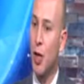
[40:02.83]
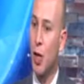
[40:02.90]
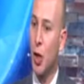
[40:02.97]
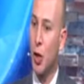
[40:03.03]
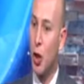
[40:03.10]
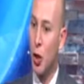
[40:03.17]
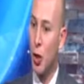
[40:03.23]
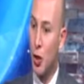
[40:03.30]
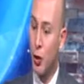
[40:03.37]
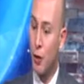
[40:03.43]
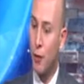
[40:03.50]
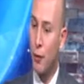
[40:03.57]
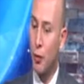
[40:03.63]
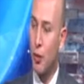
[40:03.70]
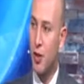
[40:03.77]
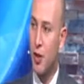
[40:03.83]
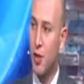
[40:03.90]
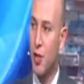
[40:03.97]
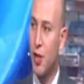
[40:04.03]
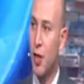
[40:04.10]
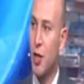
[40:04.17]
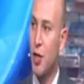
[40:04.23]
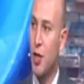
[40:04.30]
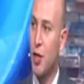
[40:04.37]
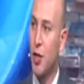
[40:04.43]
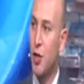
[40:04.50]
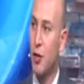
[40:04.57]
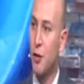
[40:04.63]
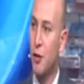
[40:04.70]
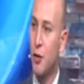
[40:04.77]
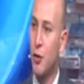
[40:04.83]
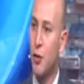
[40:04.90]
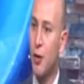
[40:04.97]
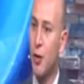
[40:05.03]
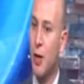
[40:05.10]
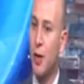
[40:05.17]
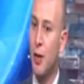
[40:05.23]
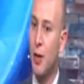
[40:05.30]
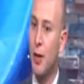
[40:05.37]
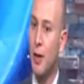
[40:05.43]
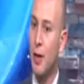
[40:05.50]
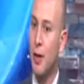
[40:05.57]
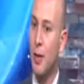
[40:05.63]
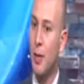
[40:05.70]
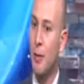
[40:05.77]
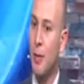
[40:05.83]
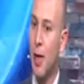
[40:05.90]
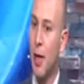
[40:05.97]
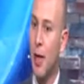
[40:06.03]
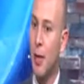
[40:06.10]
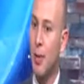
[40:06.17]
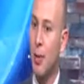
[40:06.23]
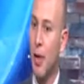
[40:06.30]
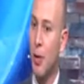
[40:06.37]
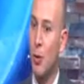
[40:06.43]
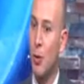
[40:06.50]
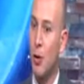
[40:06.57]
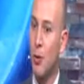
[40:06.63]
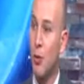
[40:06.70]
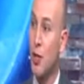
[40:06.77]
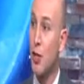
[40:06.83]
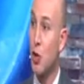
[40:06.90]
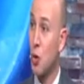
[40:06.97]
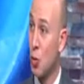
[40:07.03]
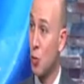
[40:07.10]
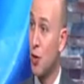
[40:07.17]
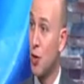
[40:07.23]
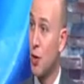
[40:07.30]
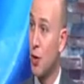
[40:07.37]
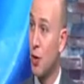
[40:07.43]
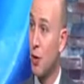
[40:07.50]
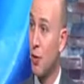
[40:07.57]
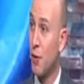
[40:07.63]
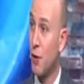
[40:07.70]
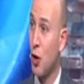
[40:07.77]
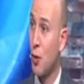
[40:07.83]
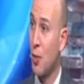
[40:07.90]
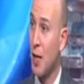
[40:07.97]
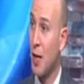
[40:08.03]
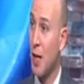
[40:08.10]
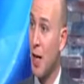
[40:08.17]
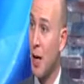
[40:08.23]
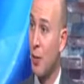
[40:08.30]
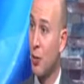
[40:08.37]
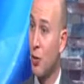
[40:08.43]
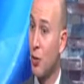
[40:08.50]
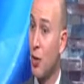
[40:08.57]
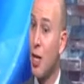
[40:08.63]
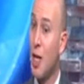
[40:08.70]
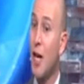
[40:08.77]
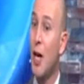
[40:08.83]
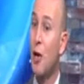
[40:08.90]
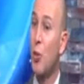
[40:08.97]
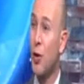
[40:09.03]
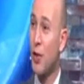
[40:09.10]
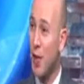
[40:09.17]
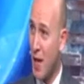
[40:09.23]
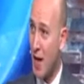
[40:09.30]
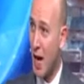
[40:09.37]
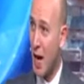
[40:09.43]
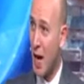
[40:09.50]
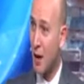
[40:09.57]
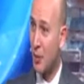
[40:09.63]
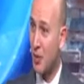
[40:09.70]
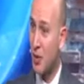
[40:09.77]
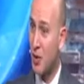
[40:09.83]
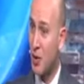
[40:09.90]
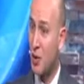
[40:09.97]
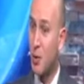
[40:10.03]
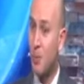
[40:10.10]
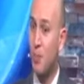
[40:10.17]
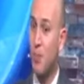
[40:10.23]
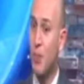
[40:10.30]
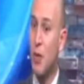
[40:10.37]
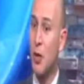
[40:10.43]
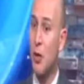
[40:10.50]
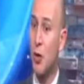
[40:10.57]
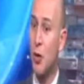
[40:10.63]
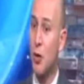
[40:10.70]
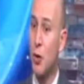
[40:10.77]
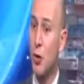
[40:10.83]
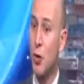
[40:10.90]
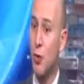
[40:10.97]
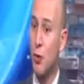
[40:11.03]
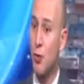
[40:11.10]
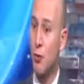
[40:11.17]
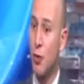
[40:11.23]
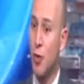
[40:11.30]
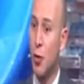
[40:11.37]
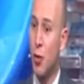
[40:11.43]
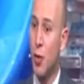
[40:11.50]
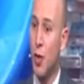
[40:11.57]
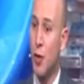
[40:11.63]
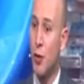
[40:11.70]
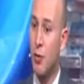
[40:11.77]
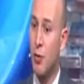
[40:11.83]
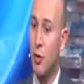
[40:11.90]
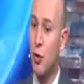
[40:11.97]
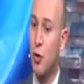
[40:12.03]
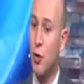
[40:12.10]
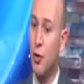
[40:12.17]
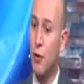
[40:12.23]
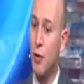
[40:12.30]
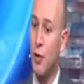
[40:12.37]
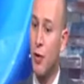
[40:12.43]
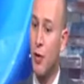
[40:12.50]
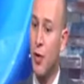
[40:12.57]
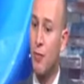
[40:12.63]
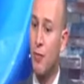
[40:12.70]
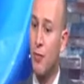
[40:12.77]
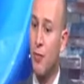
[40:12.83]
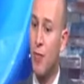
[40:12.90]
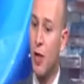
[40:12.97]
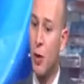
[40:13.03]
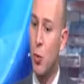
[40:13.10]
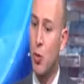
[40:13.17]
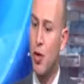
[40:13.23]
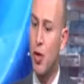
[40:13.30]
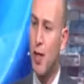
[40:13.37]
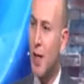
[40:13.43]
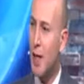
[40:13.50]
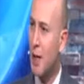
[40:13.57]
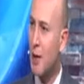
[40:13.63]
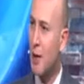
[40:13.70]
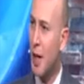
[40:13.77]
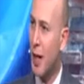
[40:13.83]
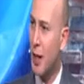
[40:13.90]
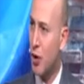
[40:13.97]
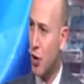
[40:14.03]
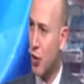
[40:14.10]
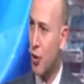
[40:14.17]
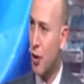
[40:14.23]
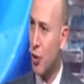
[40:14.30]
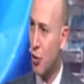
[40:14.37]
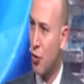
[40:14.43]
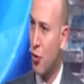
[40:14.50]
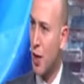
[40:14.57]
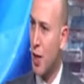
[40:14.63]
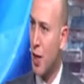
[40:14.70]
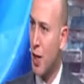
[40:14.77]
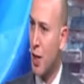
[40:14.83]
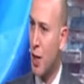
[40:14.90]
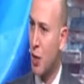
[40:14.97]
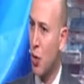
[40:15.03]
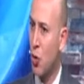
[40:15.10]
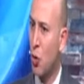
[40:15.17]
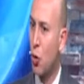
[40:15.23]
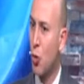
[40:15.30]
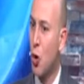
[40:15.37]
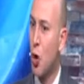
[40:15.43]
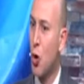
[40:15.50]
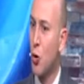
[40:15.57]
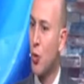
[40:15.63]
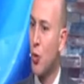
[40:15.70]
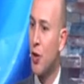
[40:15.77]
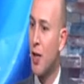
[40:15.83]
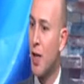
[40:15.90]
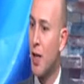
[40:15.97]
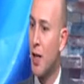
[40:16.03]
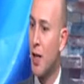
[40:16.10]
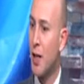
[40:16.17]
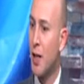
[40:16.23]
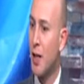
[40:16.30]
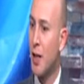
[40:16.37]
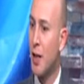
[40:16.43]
look for such an initiative to help our resources of human capital? And when that happens, do you feel that they would need extra training, or would they